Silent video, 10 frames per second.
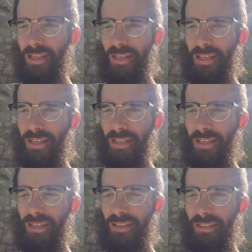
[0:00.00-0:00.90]

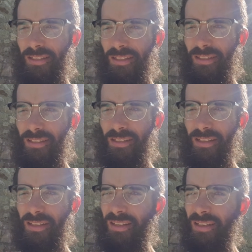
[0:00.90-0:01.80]
And
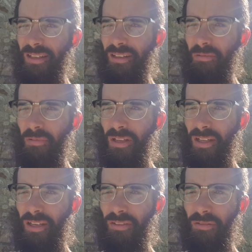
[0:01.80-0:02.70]

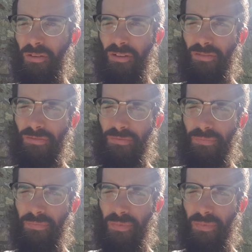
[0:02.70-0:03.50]
well, I thought of